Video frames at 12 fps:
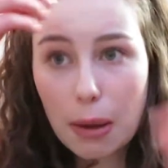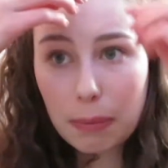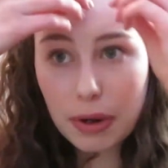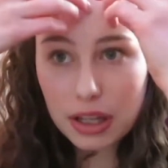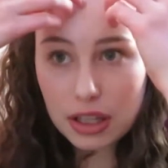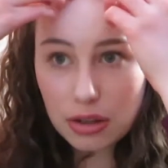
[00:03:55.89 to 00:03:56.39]

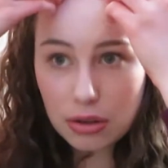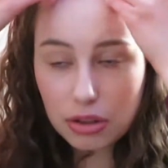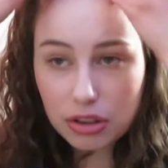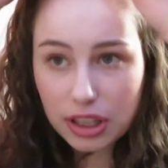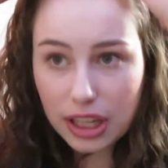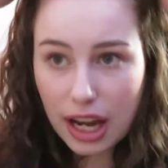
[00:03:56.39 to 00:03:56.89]
but
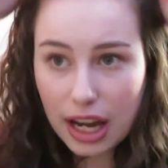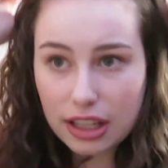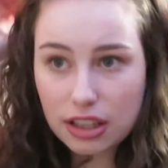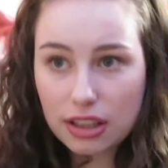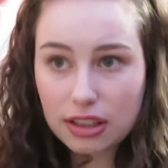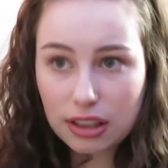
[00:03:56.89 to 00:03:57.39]
usually I
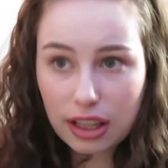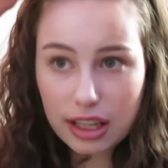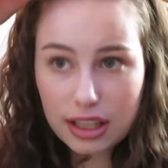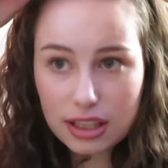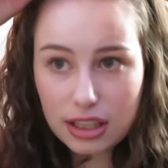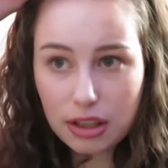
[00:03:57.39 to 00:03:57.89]
just
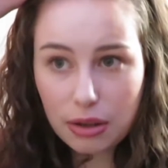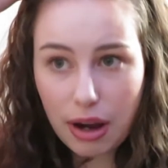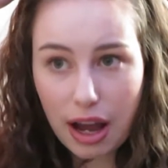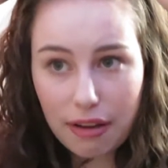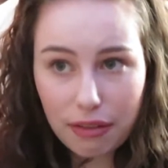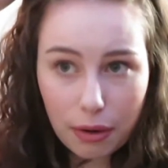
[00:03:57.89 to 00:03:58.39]
like to
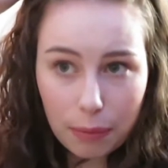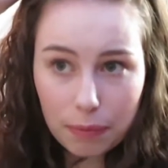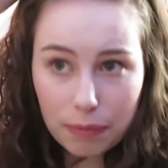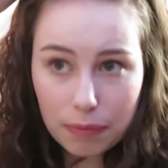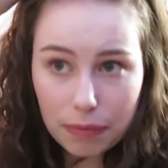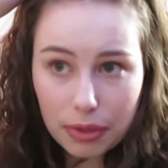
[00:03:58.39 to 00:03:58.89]
have them
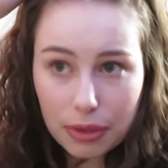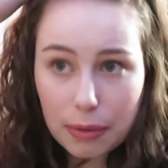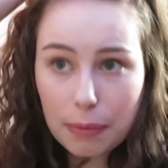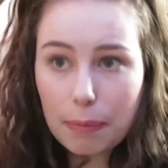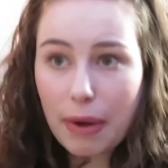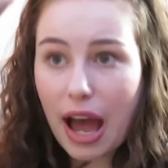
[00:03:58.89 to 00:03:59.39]

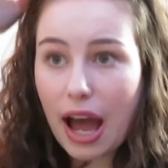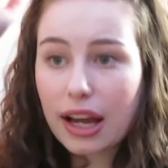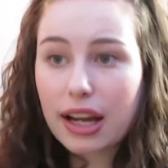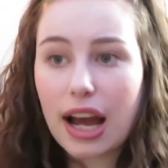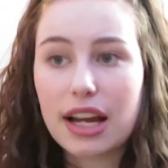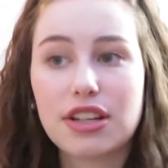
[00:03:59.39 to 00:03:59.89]

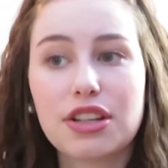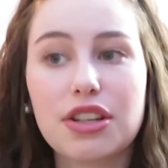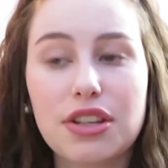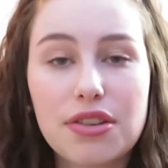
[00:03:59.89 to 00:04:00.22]
back. I just